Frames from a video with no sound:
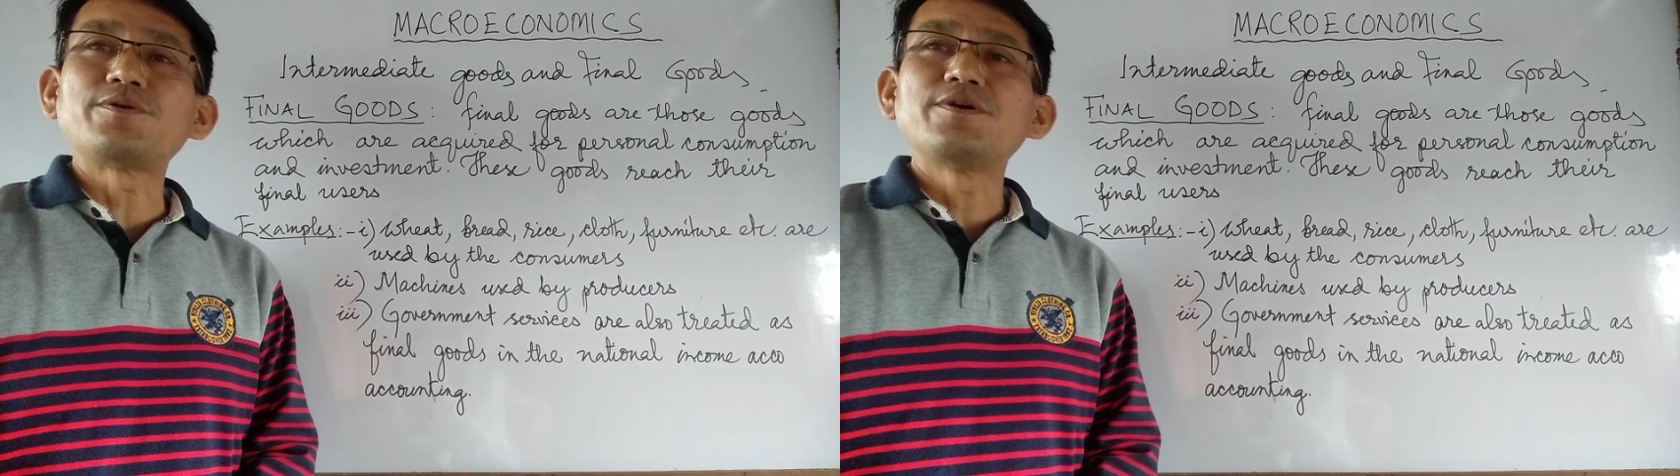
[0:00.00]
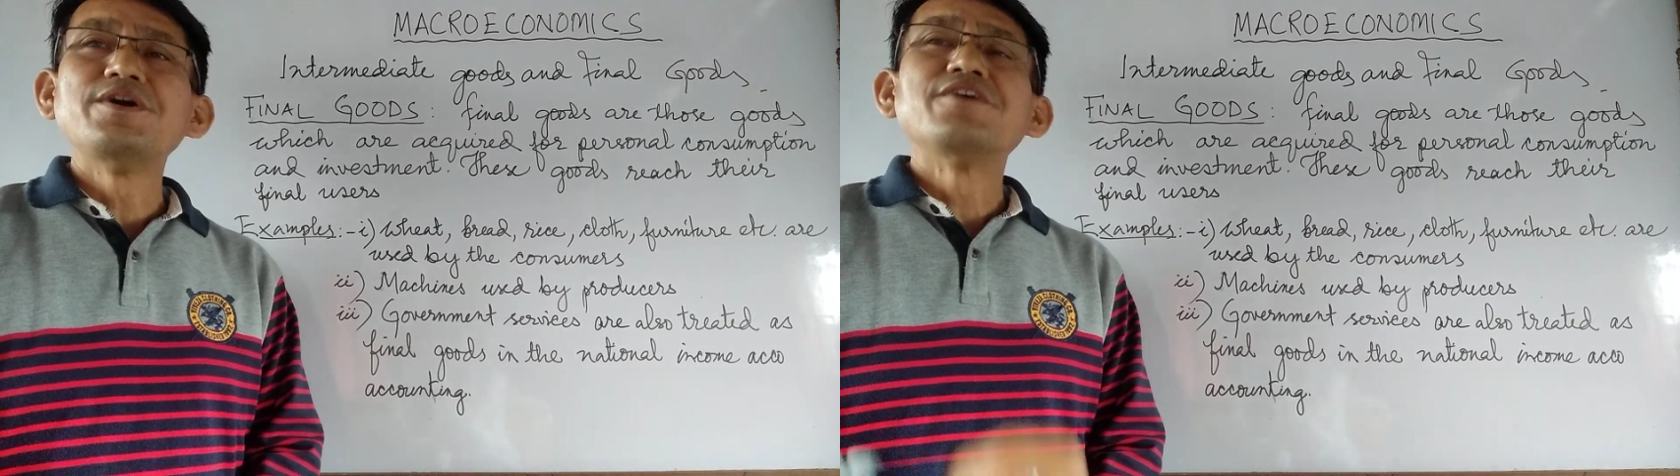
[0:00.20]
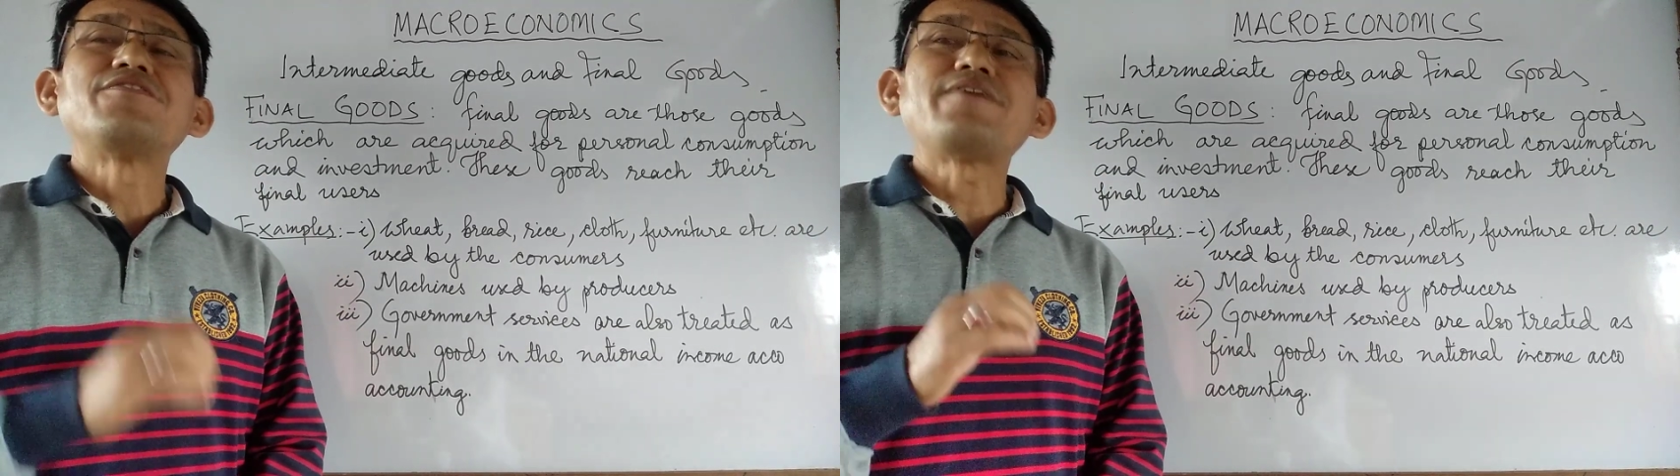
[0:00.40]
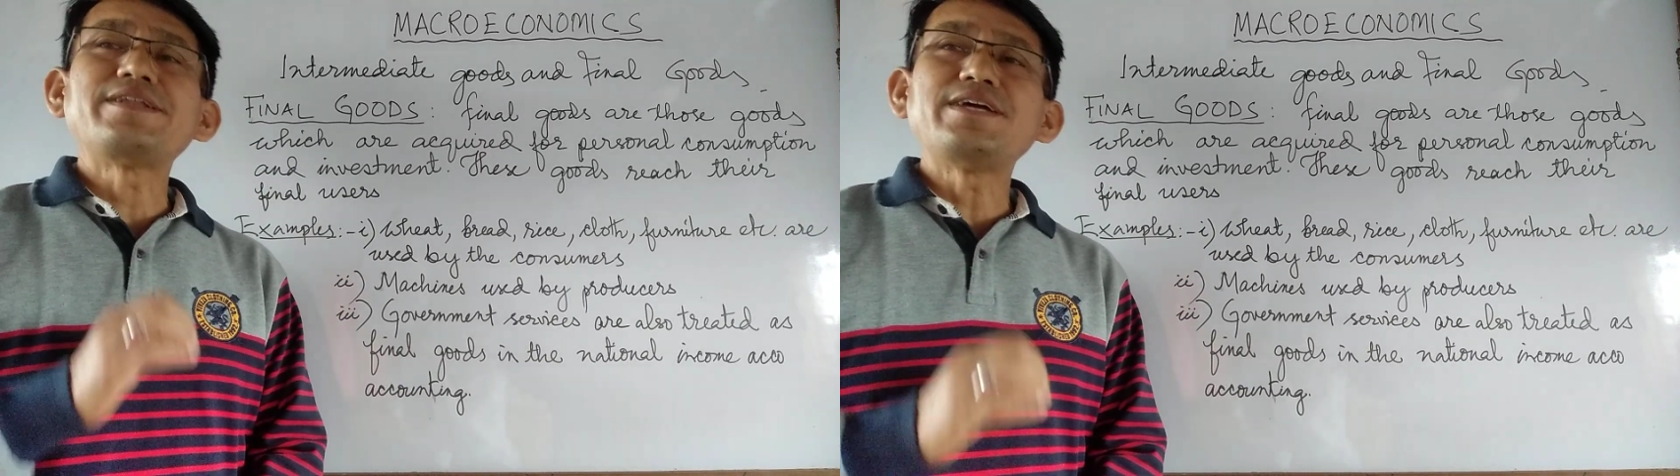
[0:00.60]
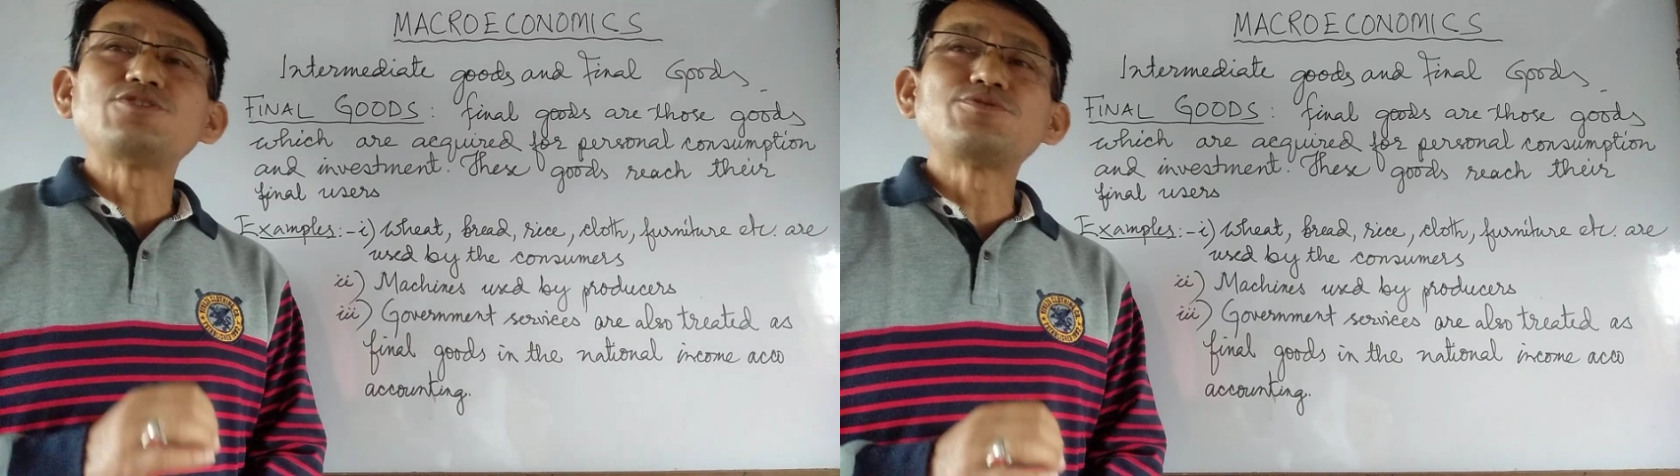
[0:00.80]

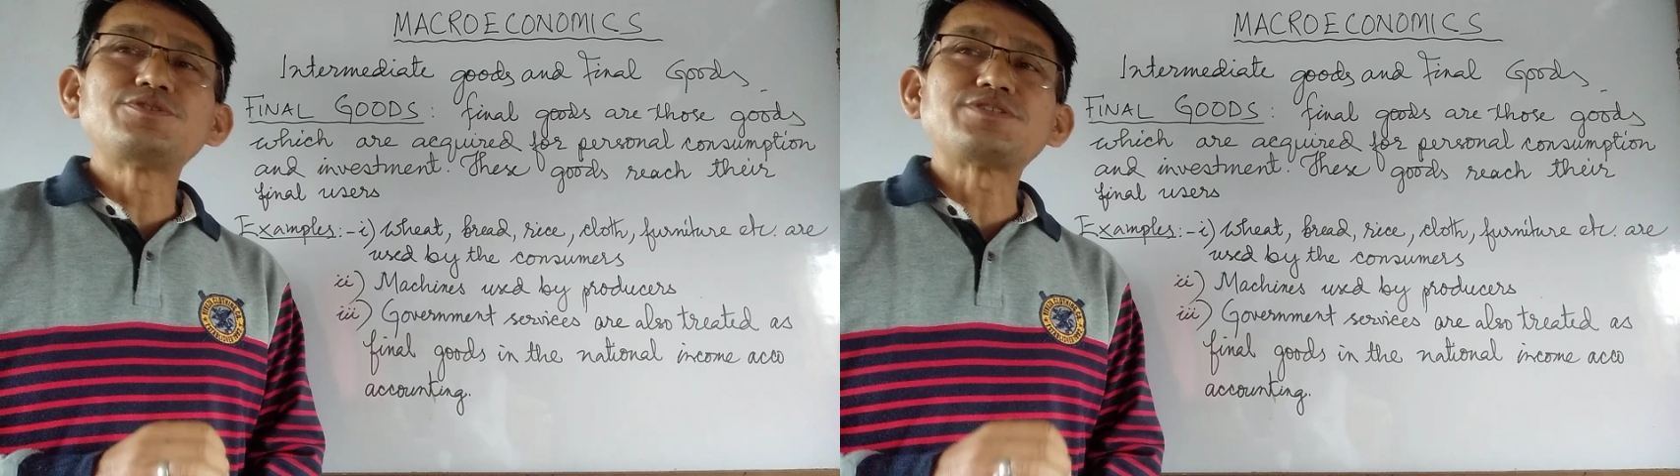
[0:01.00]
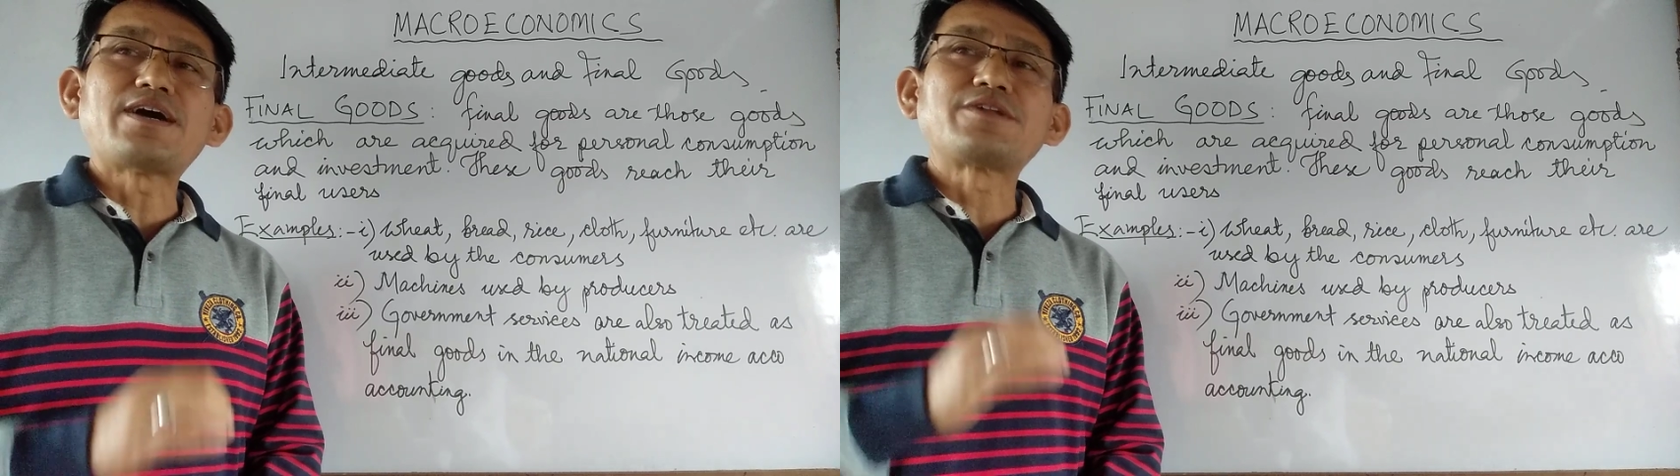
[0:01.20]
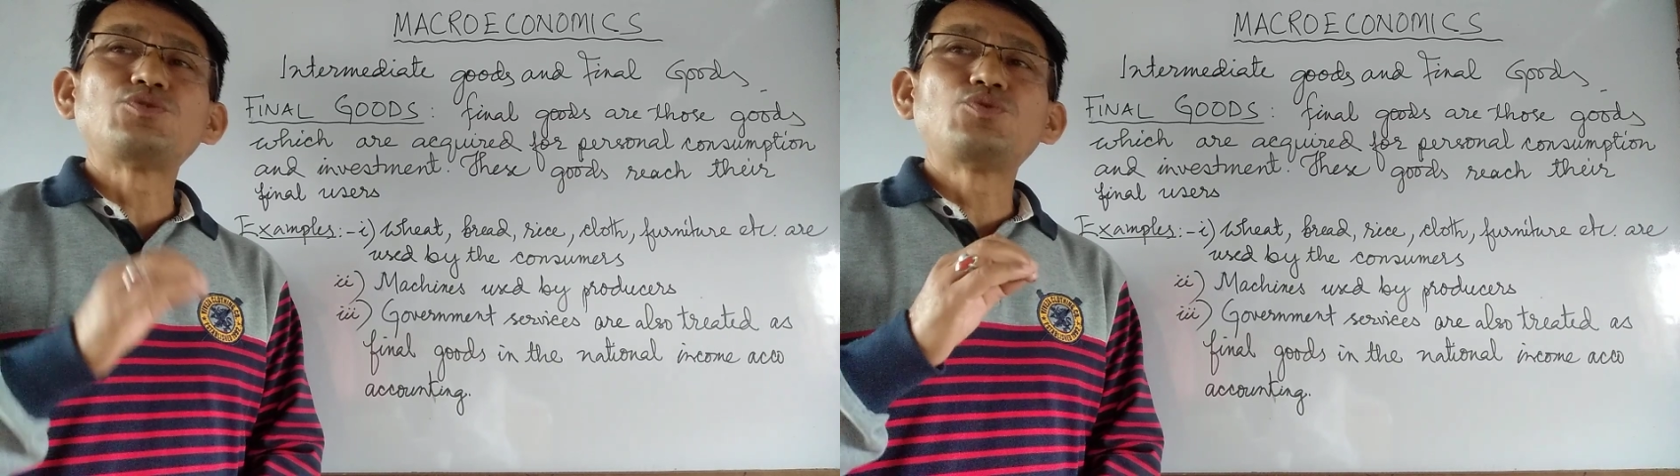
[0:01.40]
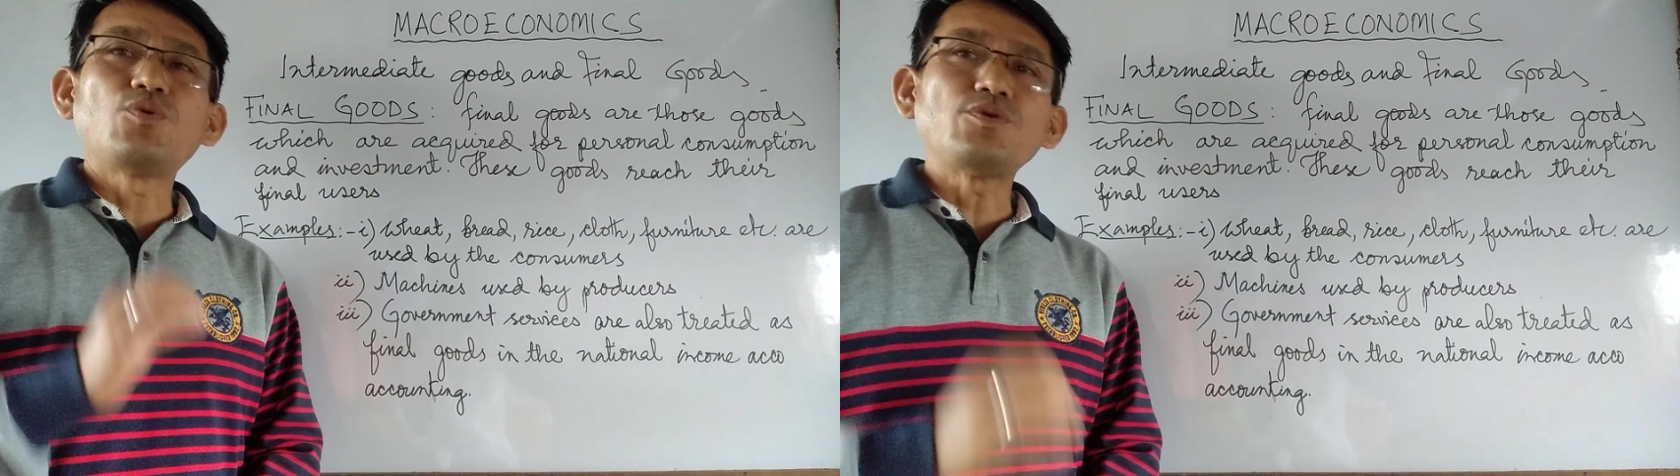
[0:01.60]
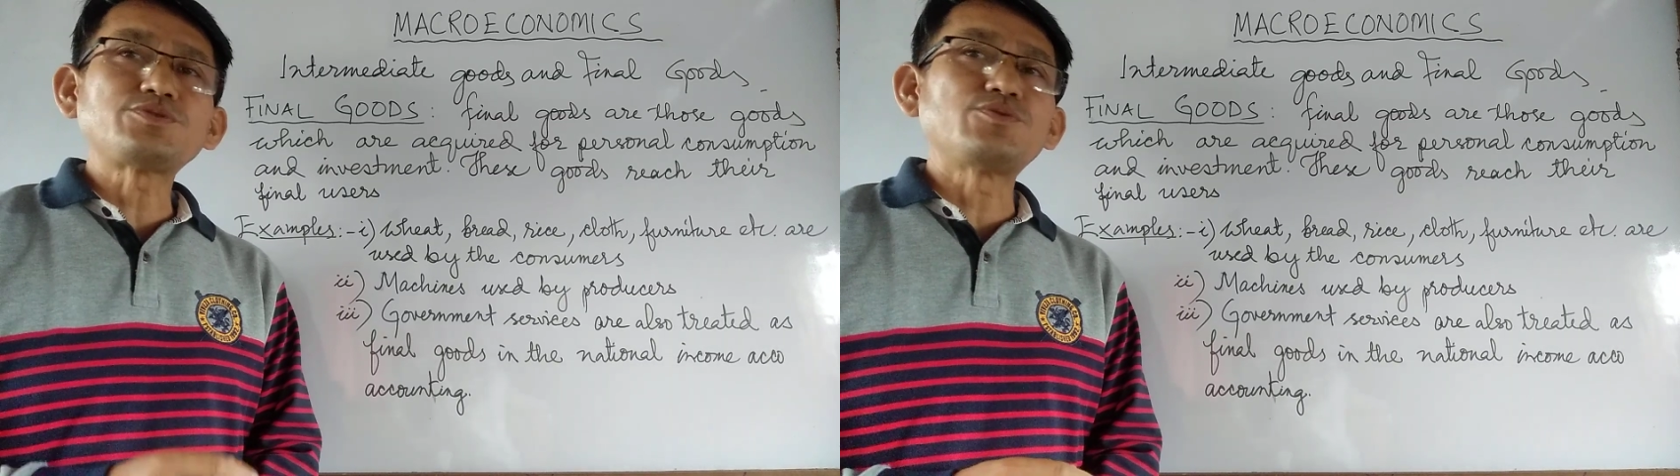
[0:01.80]
Final goods are
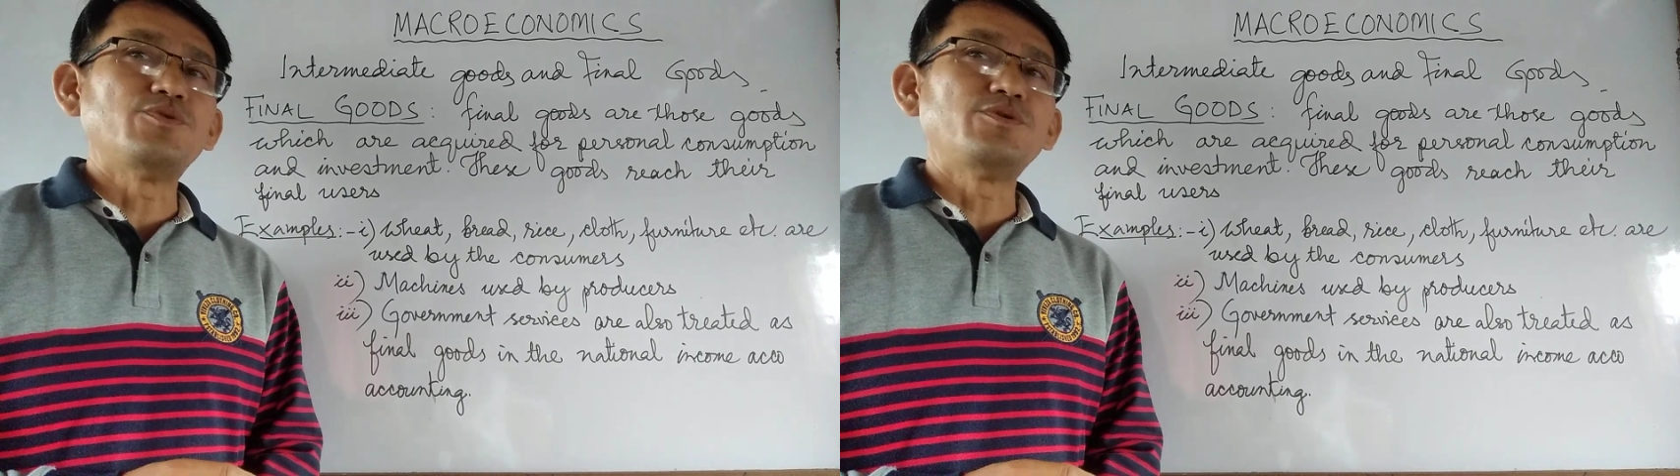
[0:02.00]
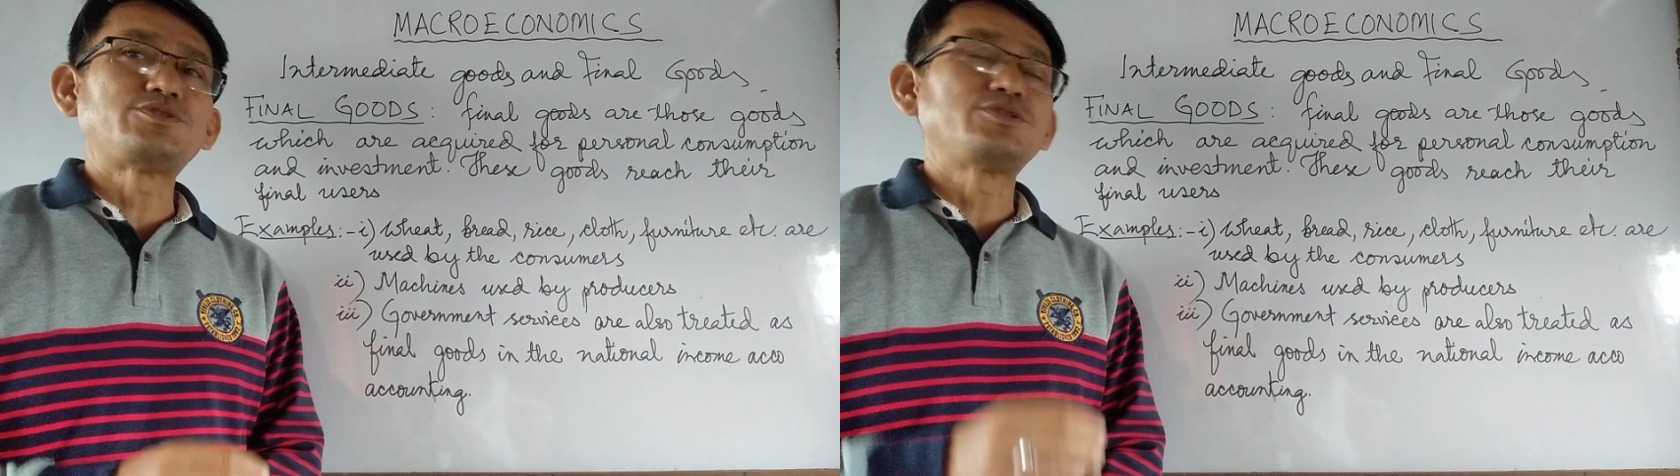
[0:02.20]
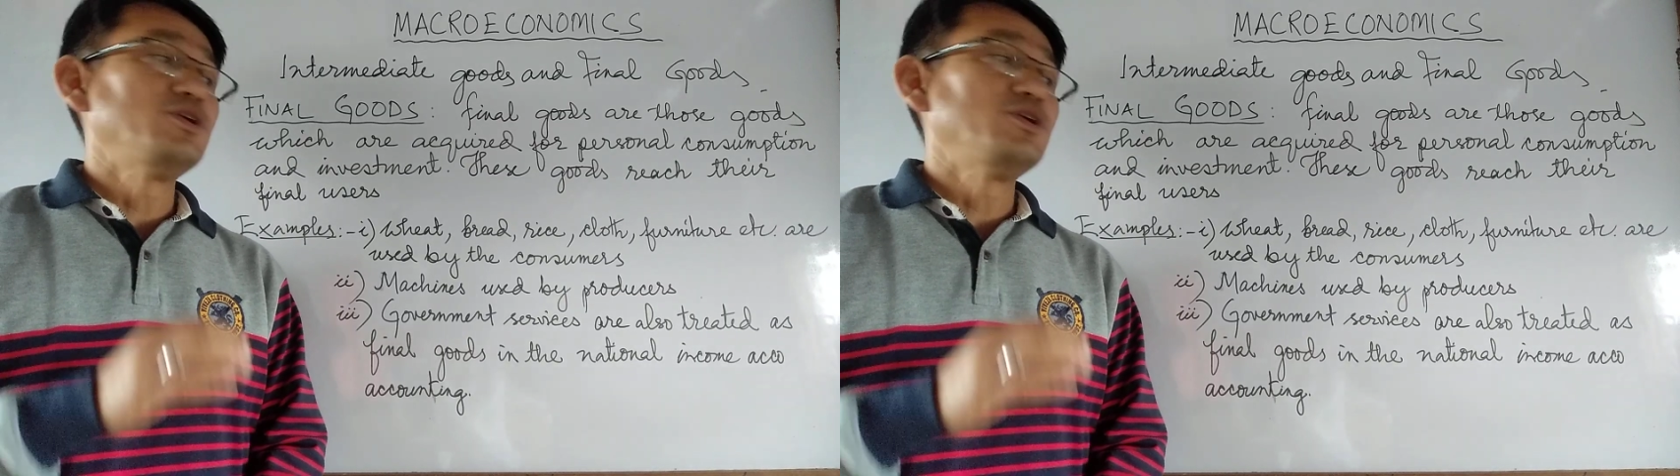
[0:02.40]
those goods